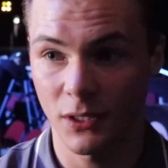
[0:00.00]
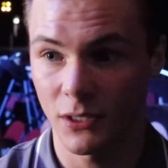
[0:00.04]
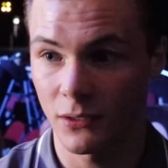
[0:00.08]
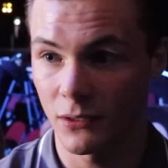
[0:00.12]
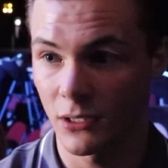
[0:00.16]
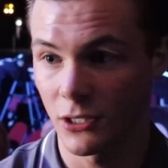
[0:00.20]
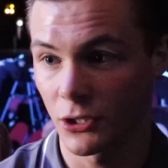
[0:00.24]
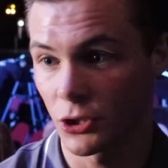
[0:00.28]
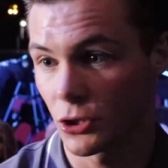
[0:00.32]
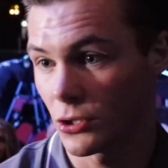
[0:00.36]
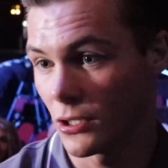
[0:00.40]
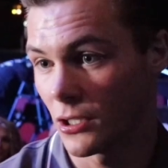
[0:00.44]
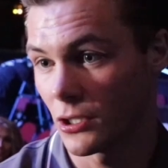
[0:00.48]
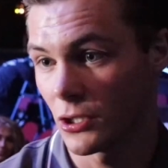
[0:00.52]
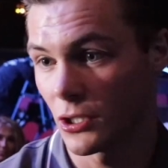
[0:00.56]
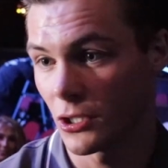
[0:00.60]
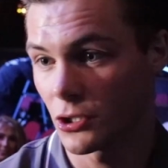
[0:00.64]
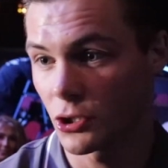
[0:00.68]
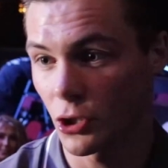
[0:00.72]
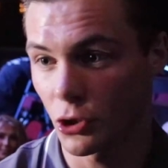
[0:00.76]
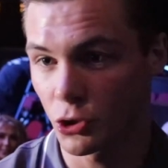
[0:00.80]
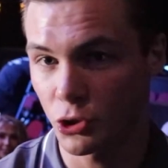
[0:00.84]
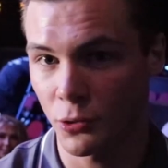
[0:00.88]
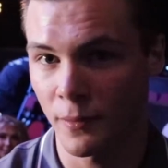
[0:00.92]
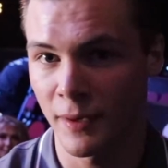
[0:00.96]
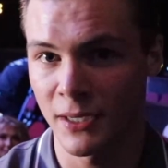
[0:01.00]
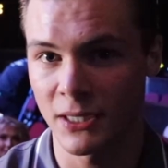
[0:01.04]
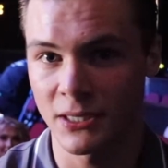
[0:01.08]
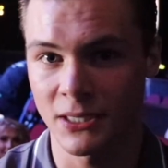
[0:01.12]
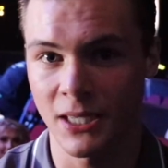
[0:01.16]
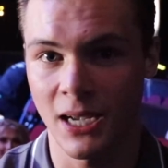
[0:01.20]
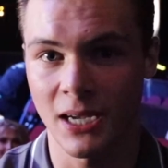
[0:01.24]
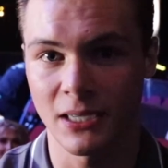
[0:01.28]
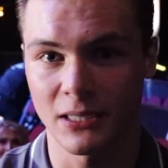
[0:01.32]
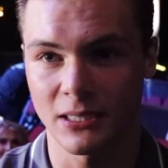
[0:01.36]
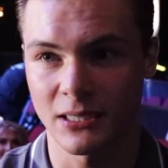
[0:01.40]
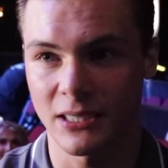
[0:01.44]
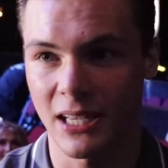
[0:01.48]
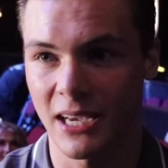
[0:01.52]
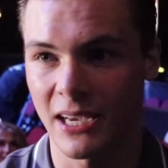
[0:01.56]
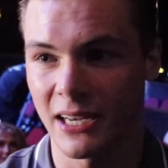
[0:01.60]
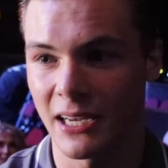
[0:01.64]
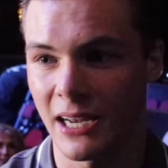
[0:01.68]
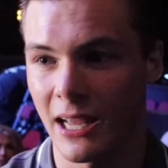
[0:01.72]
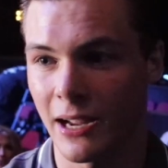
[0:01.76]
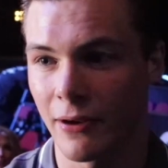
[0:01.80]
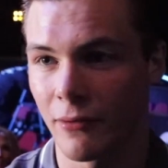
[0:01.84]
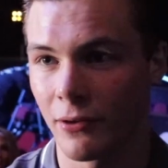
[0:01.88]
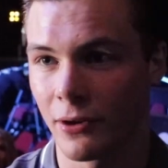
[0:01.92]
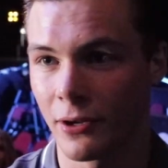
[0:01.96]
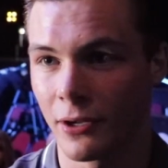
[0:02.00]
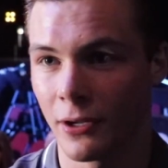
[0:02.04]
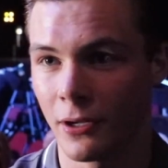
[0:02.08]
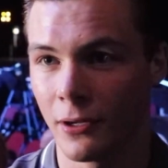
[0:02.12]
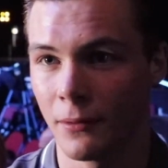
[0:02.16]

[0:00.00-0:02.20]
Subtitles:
he showed tremendous start to staying there, and